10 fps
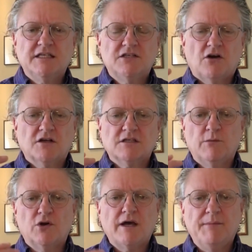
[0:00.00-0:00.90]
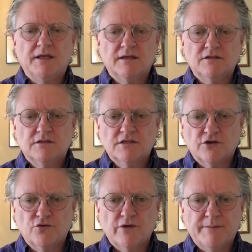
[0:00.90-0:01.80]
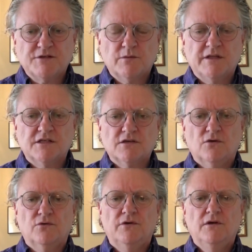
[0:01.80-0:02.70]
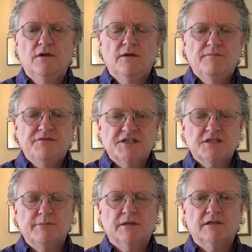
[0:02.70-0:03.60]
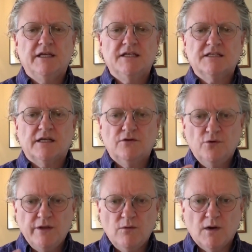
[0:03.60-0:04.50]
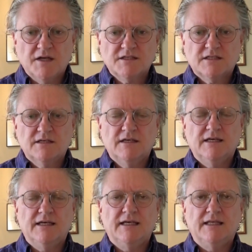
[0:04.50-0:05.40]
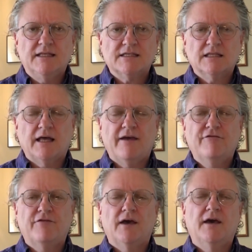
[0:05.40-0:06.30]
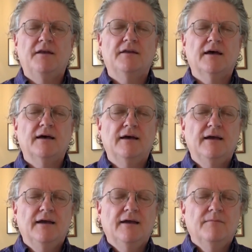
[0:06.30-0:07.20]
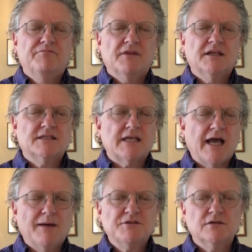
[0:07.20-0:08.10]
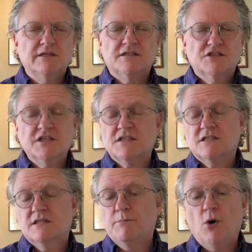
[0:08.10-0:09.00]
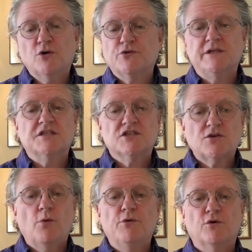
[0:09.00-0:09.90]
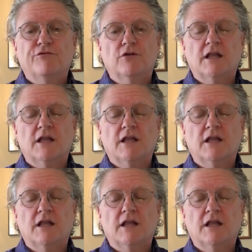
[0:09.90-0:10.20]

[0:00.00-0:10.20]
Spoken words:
He talks about coming to grips with his own disabilities and who he was in this life, and it's just, the poetry is so beautiful.